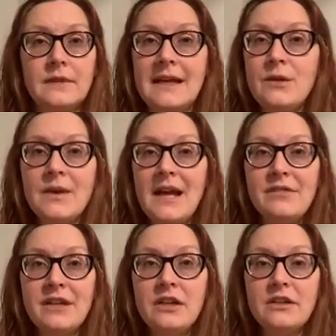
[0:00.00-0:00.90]
Anyone
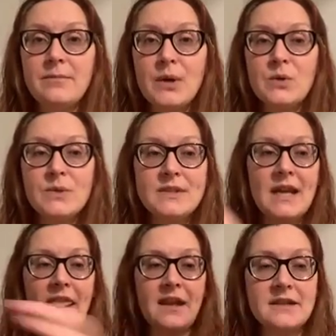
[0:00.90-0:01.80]
have any good
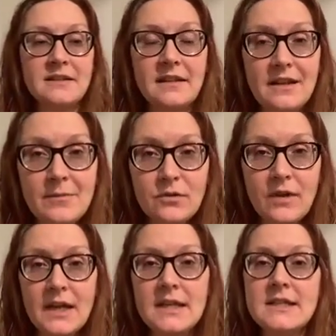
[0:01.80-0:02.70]
Post-it things that they've been
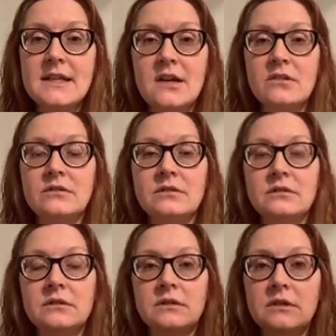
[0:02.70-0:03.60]
writing down?
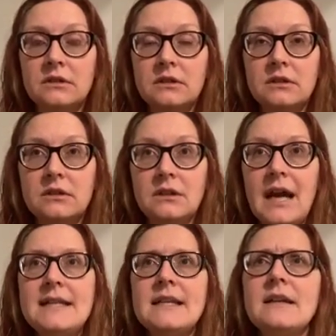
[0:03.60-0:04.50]

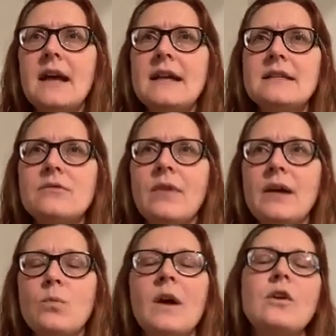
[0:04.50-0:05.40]
I did
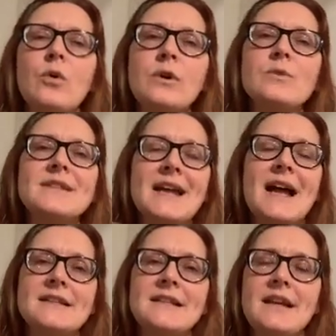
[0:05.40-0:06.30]
write one. Oh, it was
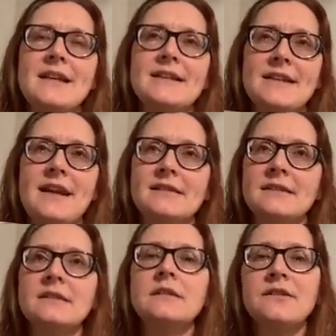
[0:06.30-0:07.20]
not today,
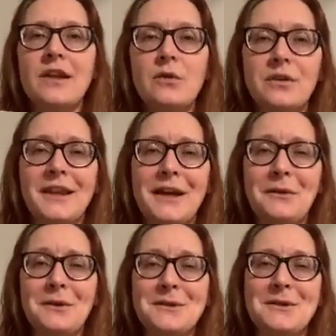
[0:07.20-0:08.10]
Satan. That
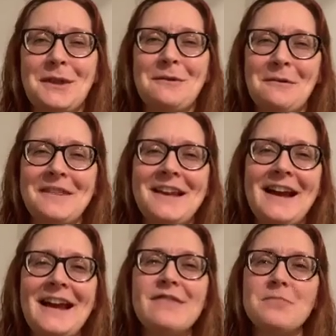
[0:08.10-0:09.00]
was the one that
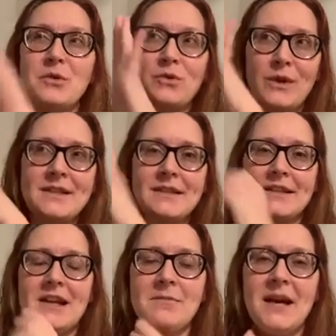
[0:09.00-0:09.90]
I have most
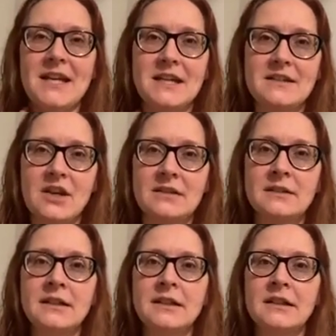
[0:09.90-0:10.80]
recently in my kitchen.
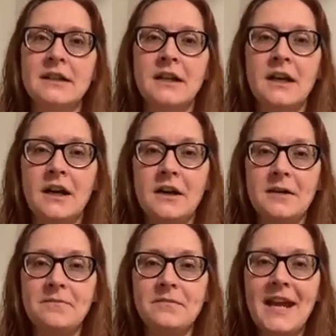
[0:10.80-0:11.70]

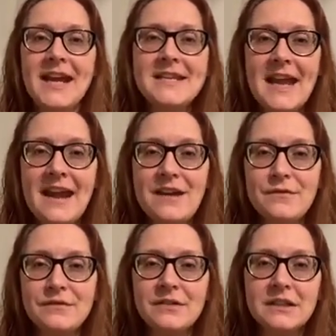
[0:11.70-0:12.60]
Hey, Dave.